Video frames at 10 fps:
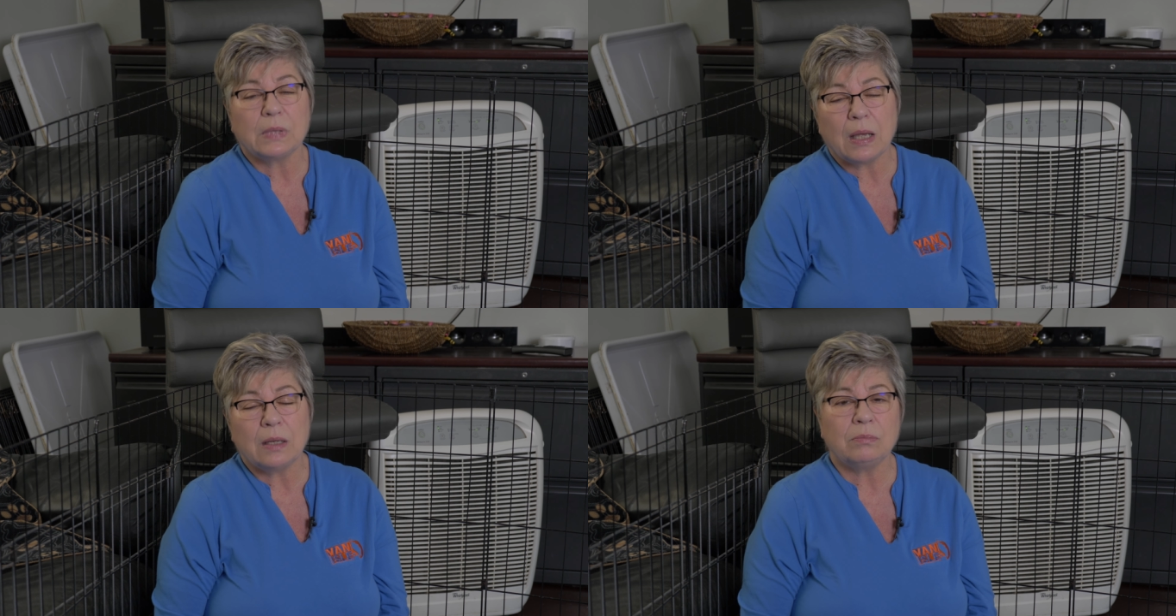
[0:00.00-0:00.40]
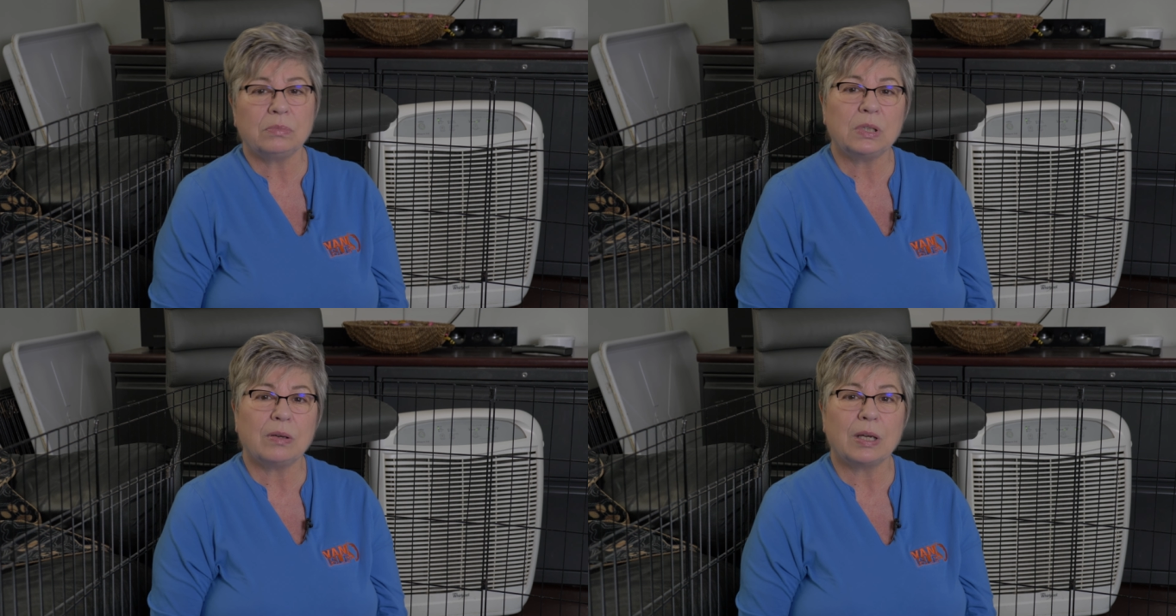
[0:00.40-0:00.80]

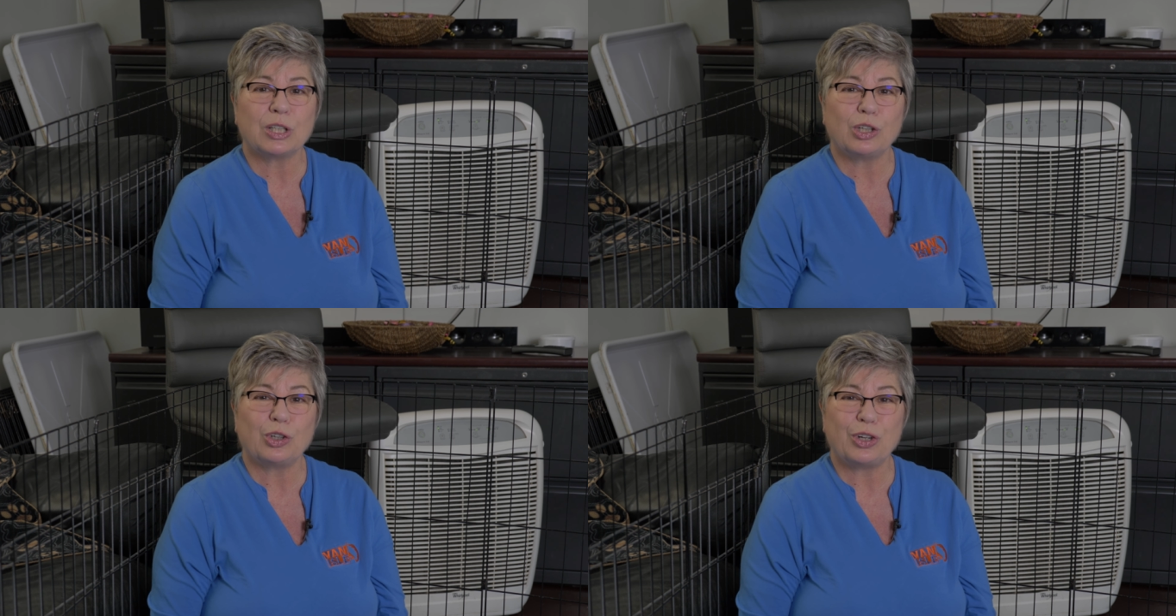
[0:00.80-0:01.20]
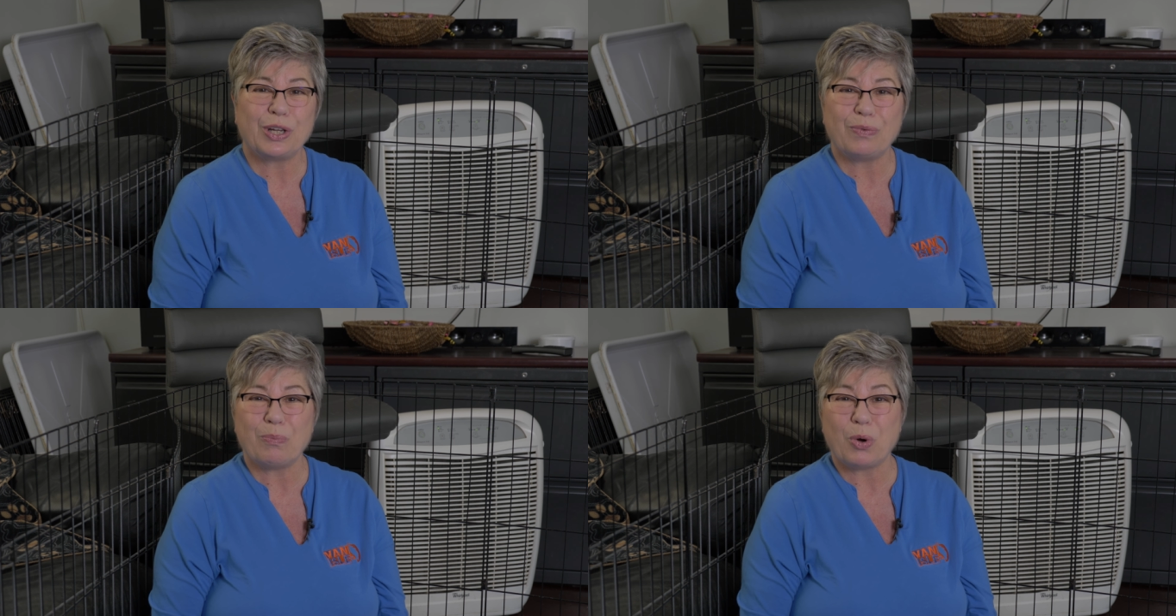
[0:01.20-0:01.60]
then you get to learn
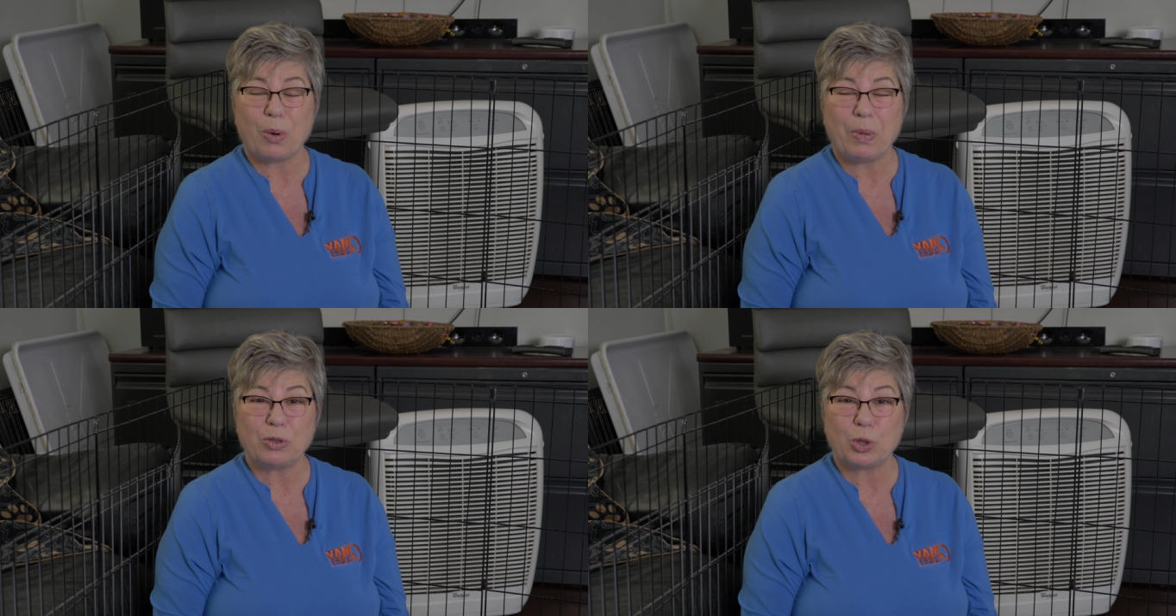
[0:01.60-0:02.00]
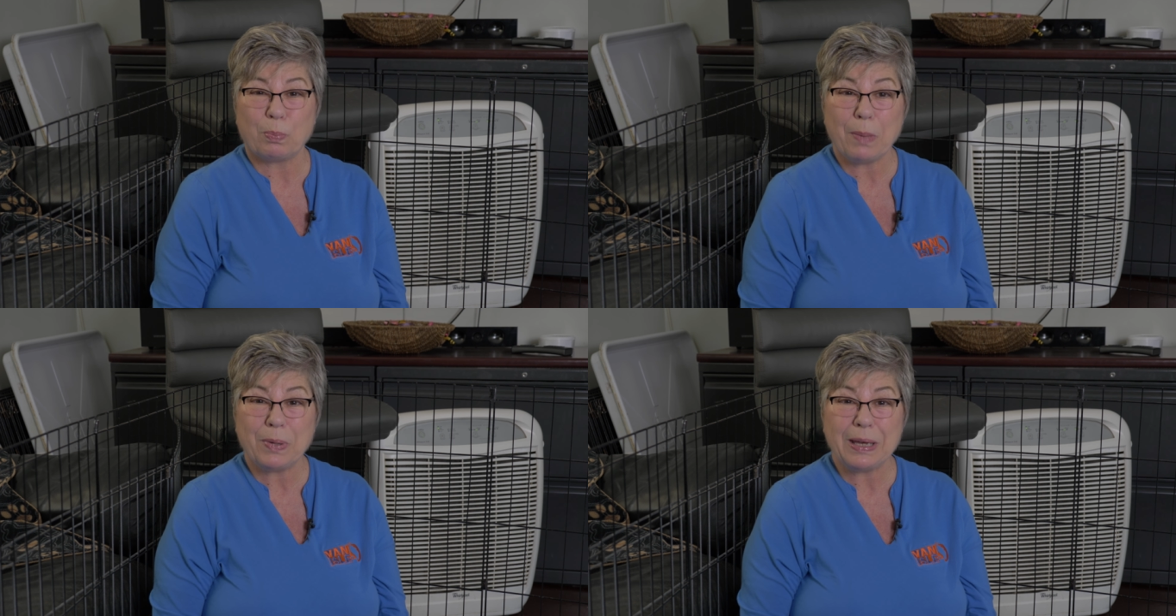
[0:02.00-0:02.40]
even more about your
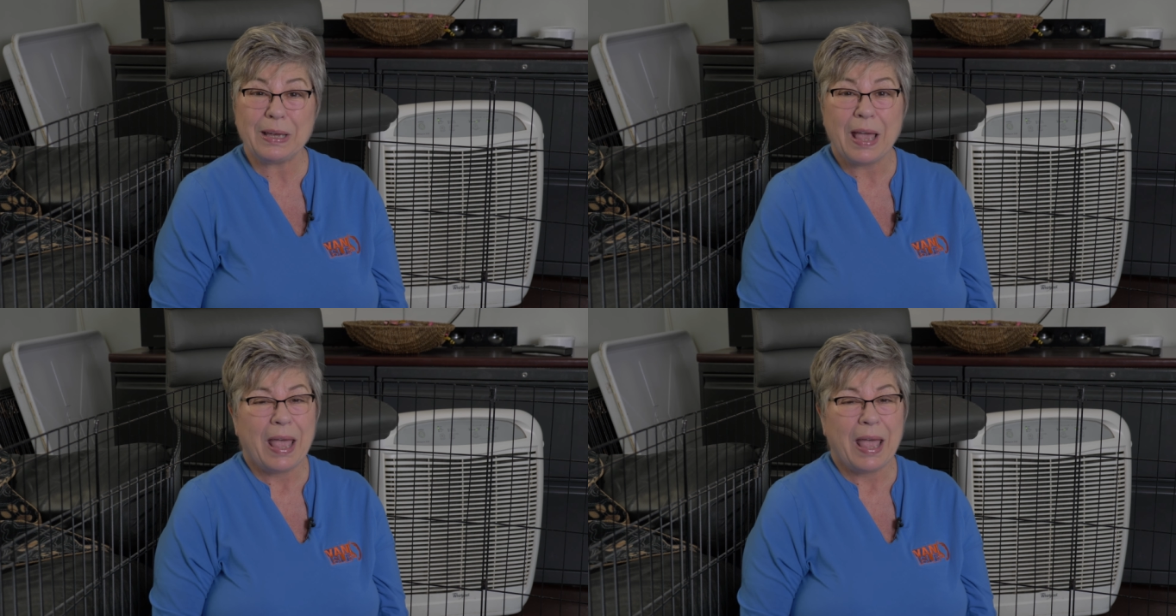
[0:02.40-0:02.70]
puppy